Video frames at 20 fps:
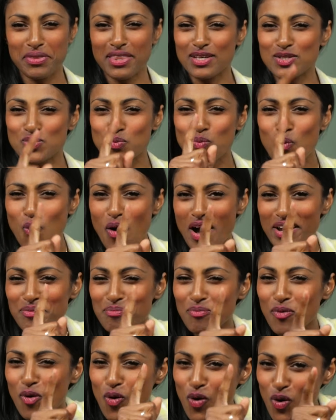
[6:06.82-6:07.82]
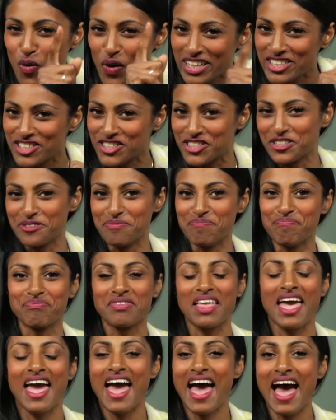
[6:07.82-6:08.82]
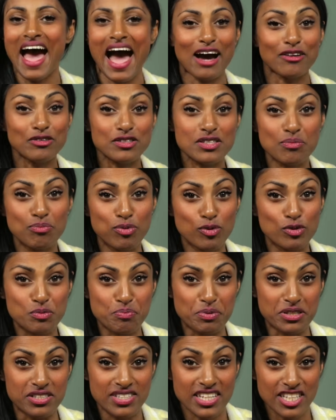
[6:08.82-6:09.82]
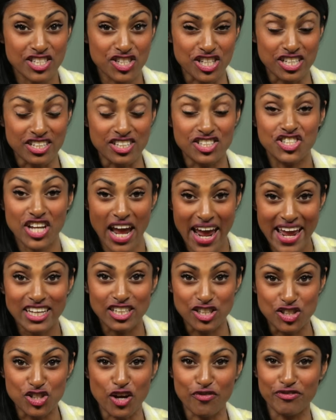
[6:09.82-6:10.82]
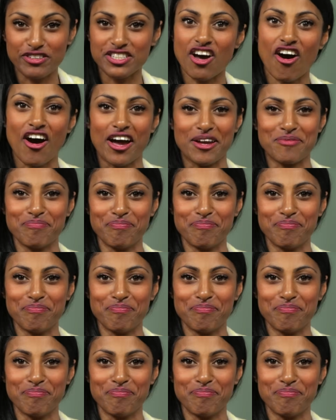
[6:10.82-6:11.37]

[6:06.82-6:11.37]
But there's one more question. How does the ball's position change over time?